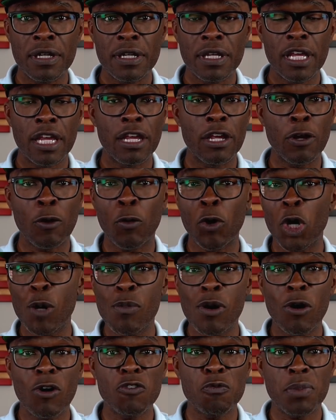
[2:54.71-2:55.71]
and
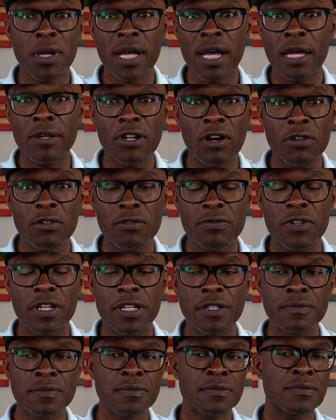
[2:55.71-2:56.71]
Cuomo's behind all of it.